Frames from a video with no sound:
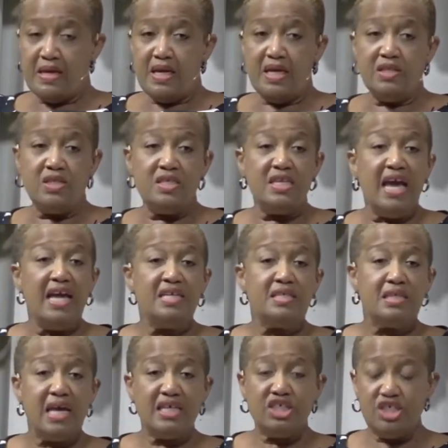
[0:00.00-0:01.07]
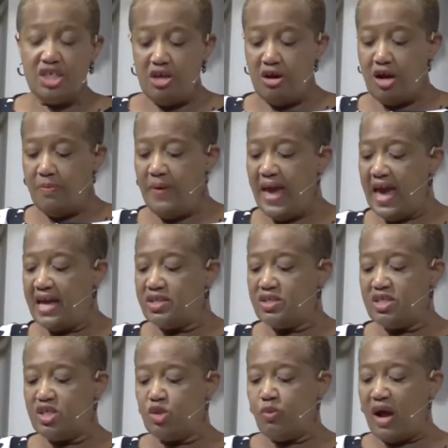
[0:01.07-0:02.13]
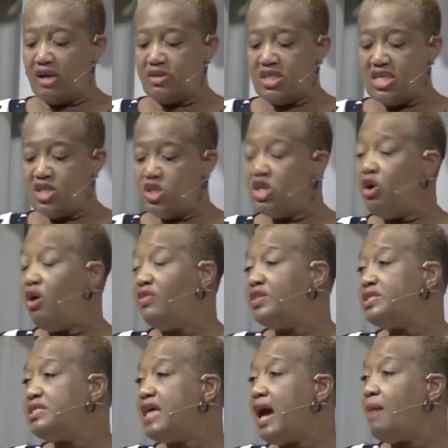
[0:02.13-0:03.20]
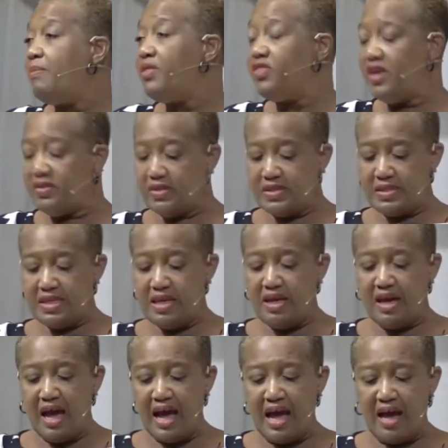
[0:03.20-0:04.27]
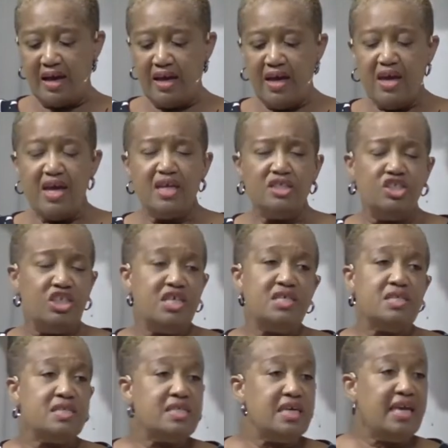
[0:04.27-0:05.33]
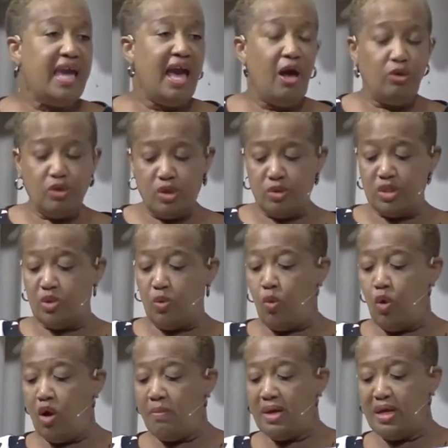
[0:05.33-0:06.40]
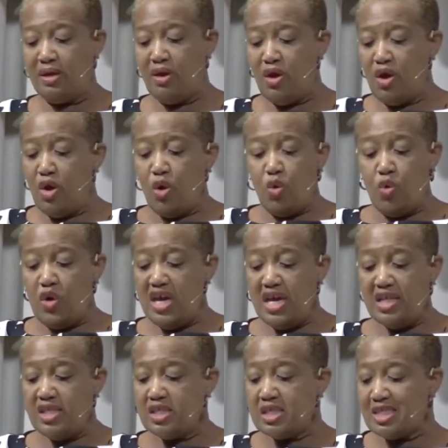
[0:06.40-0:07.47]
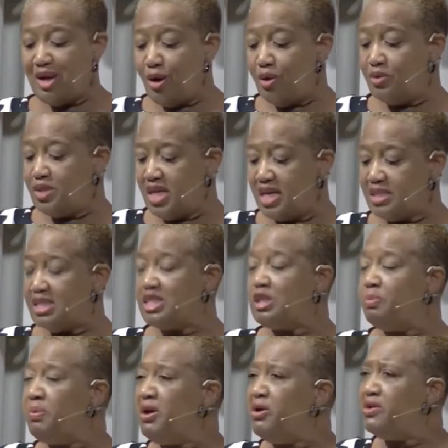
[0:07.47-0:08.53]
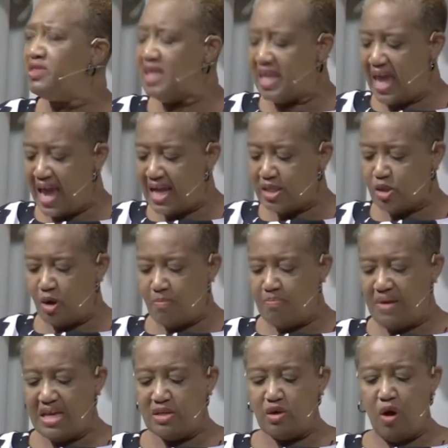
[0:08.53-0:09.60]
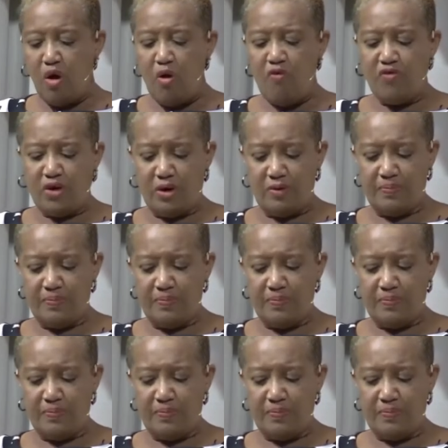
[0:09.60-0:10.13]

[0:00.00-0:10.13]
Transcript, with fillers: In today's lectionary passage, while teaching on the Sabbath in the synagogue, Jesus encounters a woman who he discerns has a spirit that has her bent over.